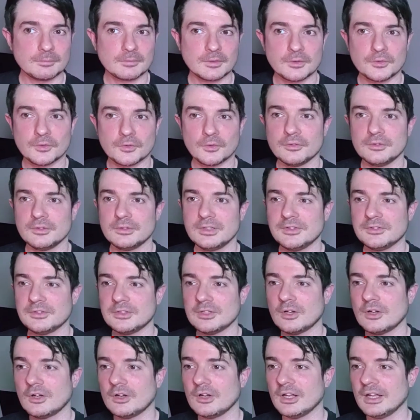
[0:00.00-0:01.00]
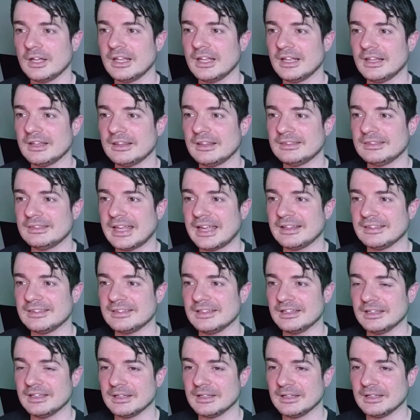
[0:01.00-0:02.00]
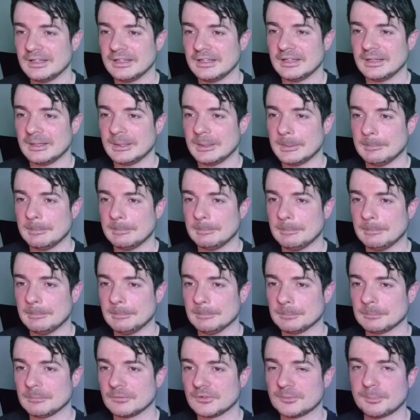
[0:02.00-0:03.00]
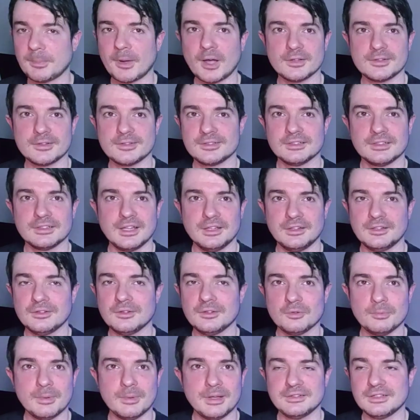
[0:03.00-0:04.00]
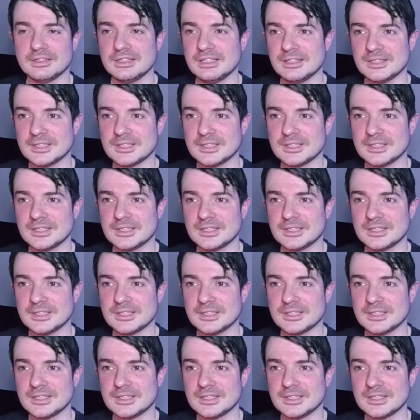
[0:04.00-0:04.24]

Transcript: so there is no dead spots in the documentary.